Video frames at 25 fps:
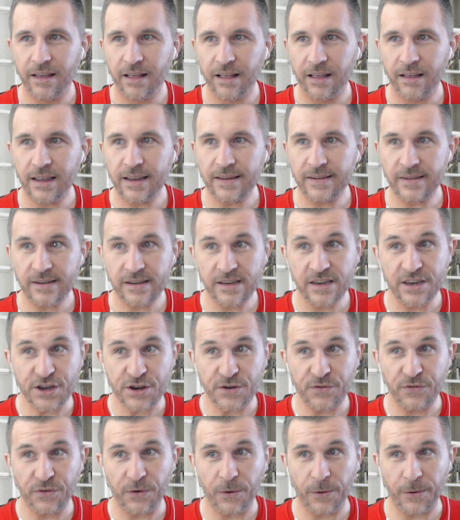He has a good
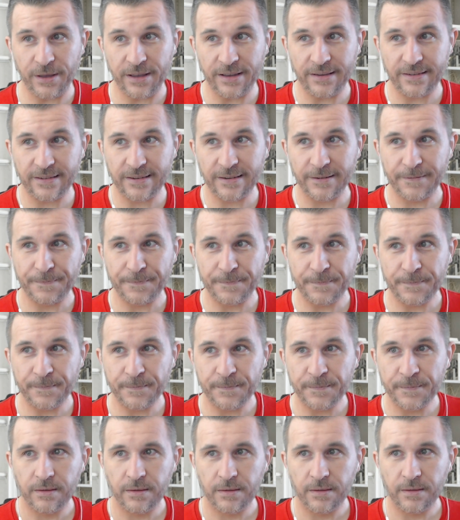voice.
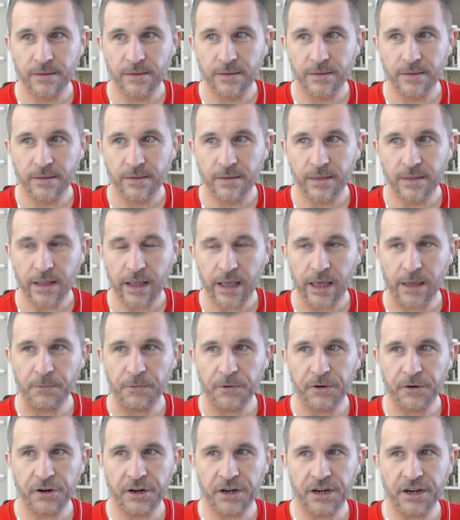I'm
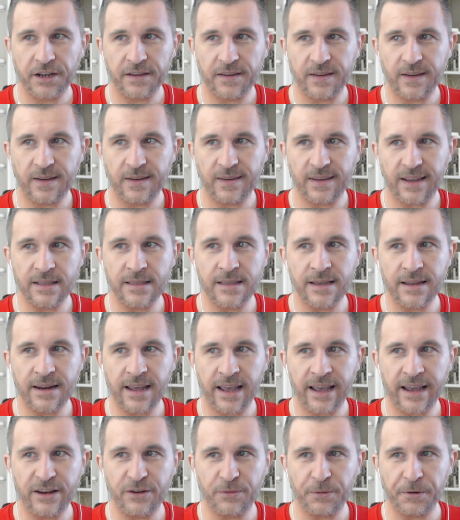worried because he's at that
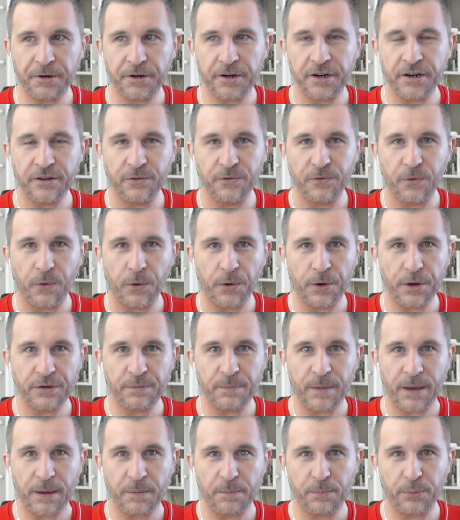age where his voice
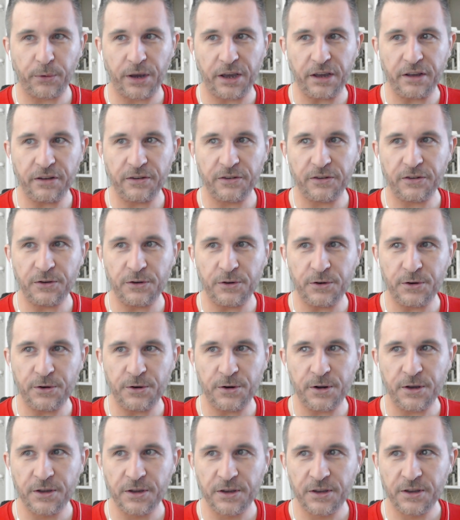may break
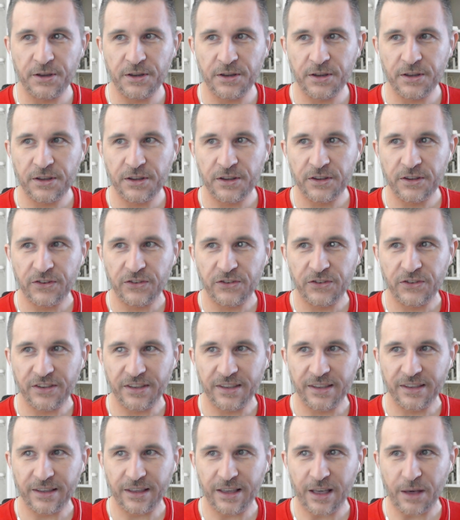soon.
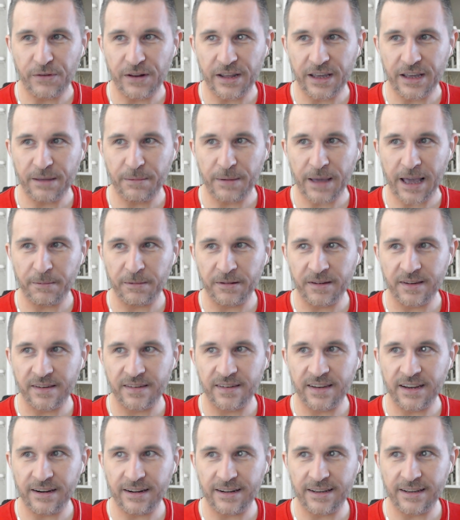Hopefully he'll be able to
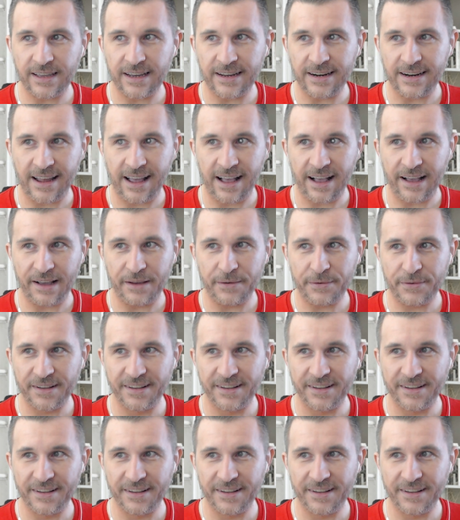sing like that live.